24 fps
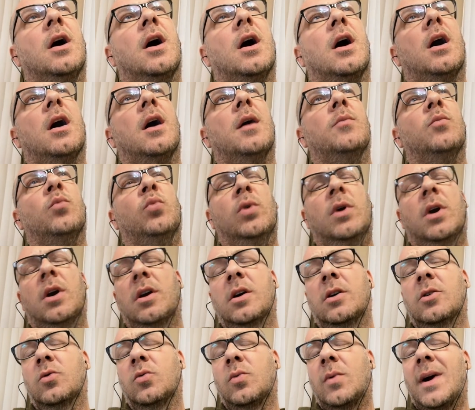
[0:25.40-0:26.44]
We are
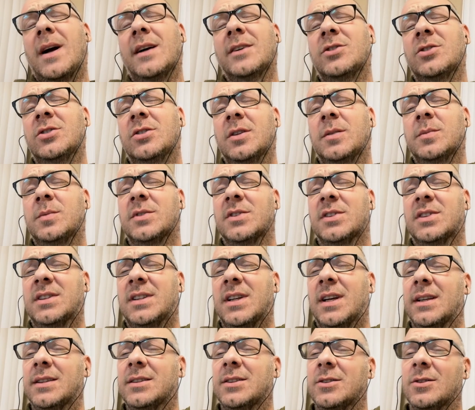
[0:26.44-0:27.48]
going to ratchet up the
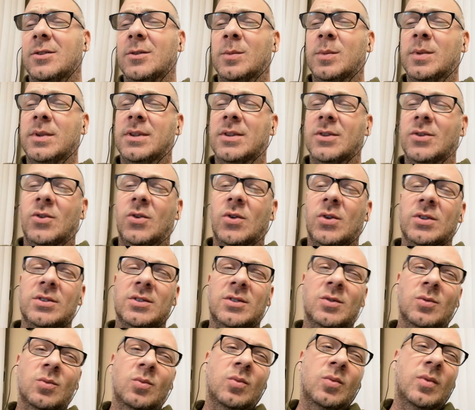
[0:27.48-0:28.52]
stakes a little bit, of
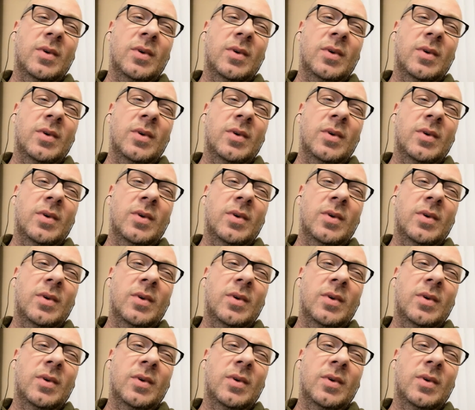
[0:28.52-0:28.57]
course,